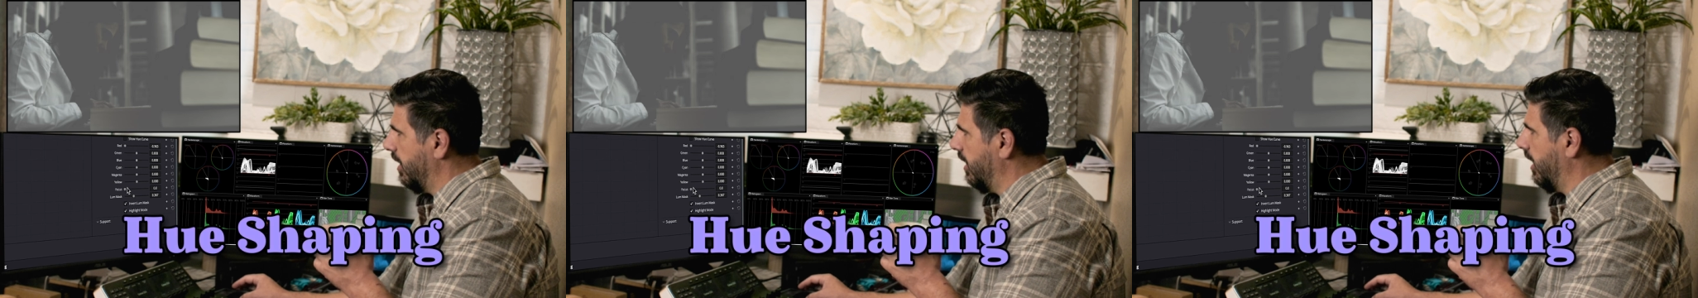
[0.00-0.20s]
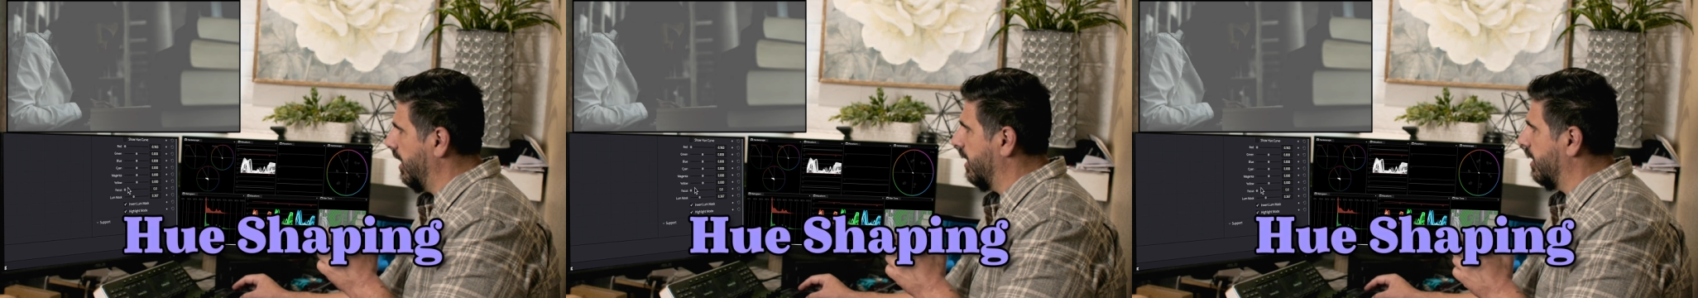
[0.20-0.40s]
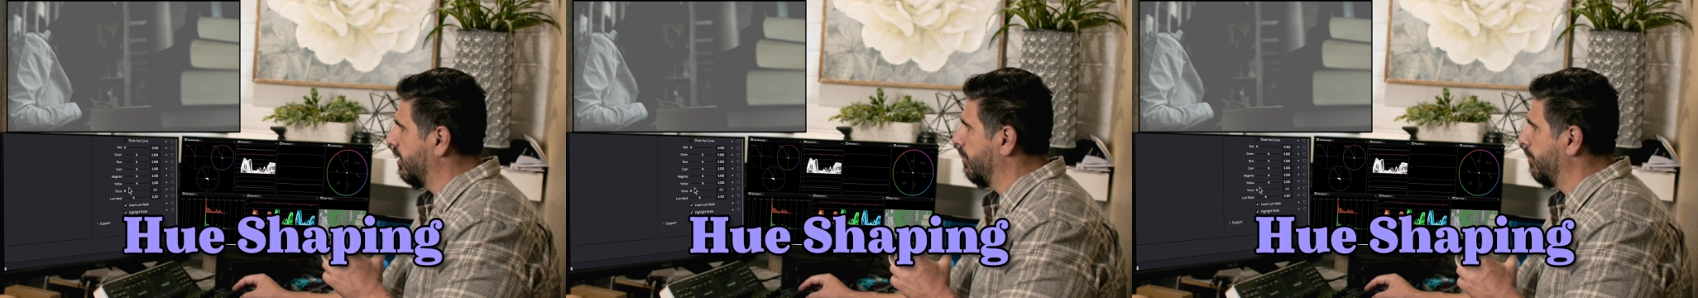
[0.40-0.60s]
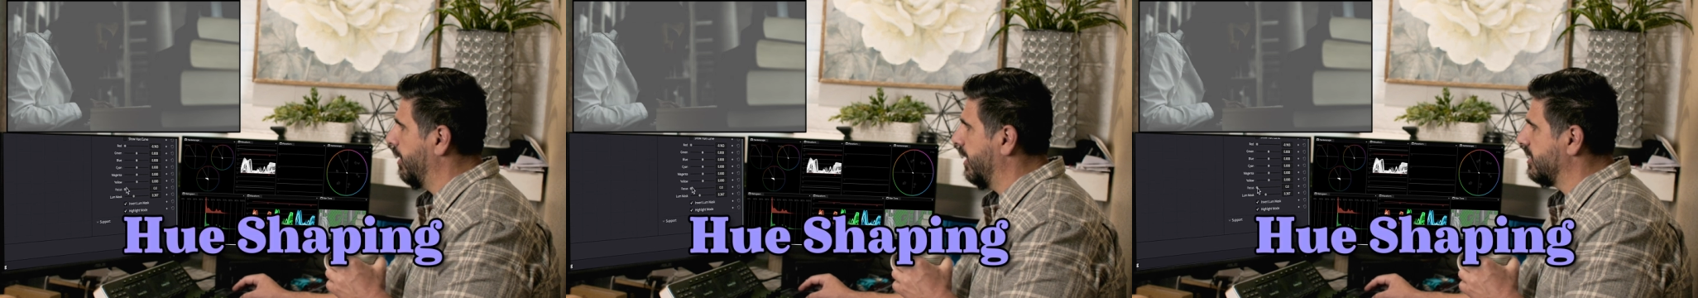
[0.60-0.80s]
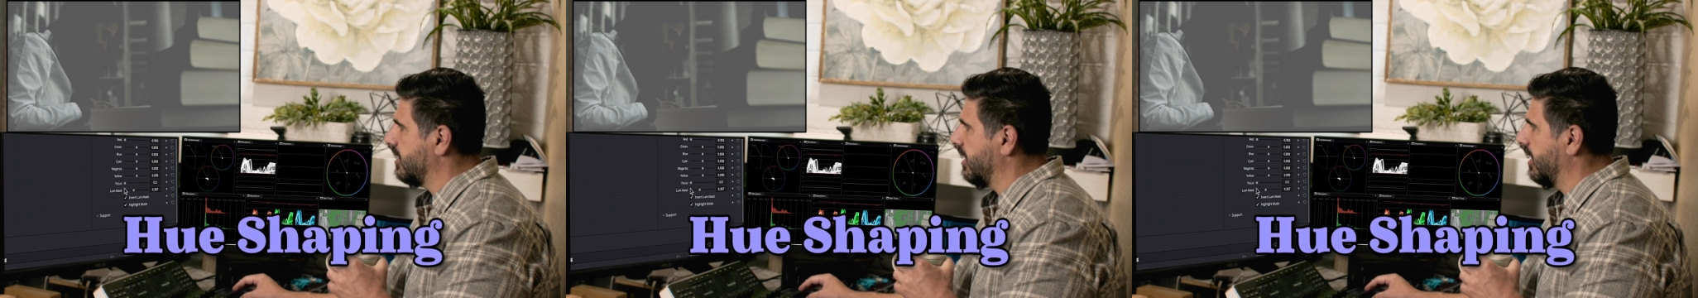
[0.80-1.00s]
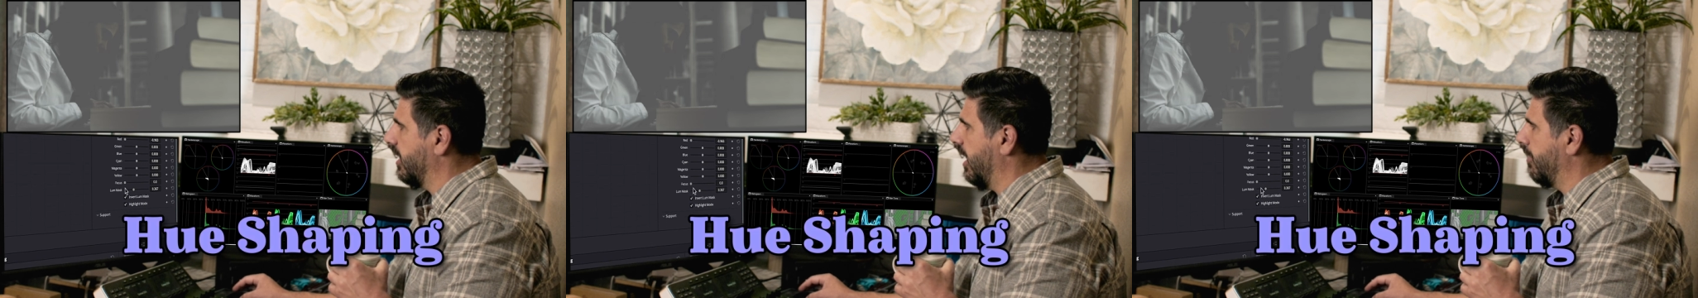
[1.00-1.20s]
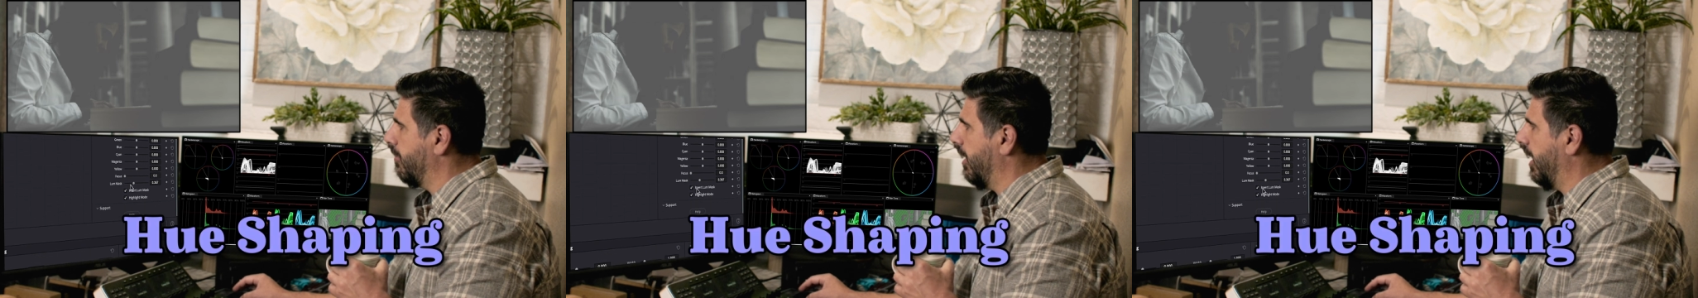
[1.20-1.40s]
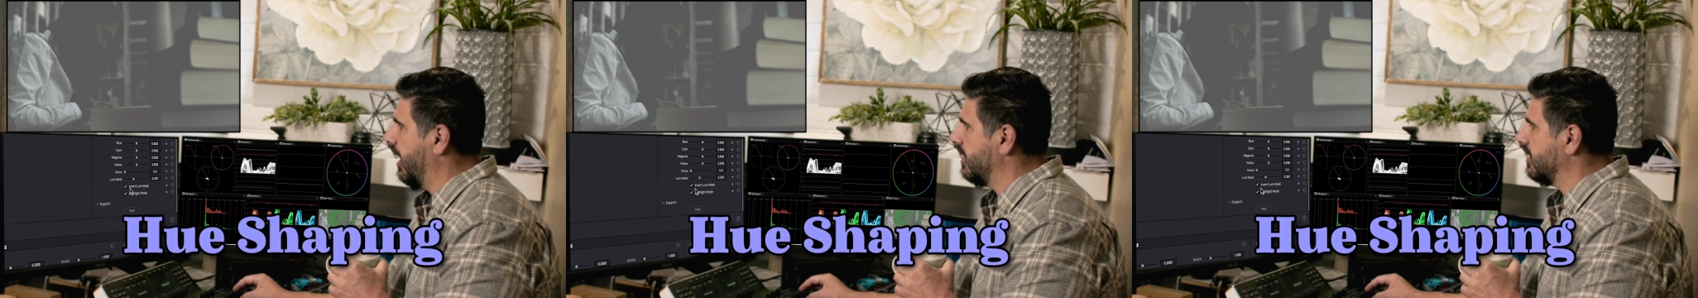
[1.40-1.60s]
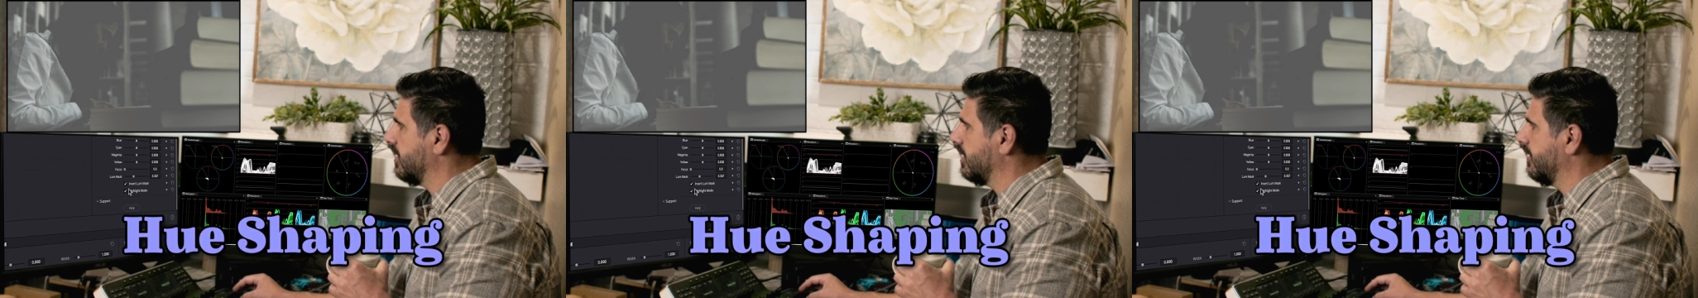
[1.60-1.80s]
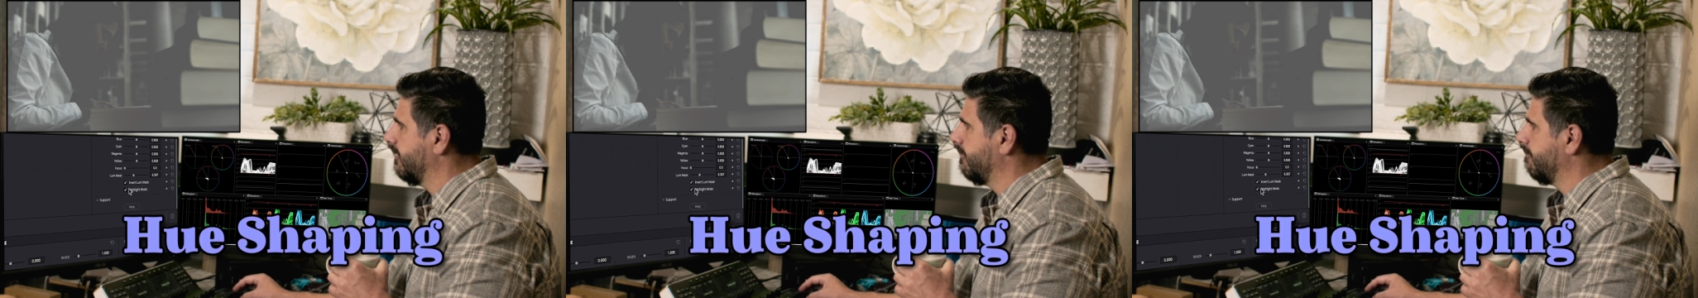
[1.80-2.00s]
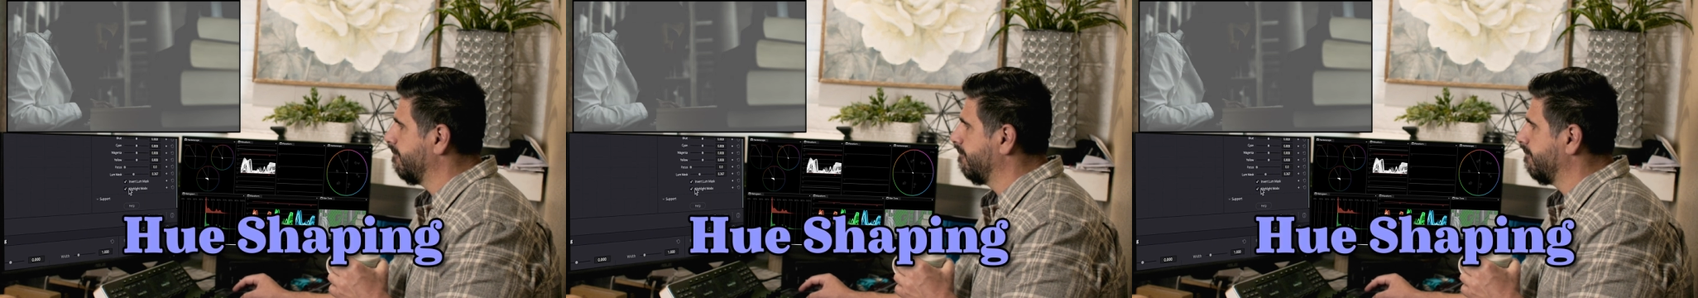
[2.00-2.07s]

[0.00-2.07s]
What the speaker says: there based on that mask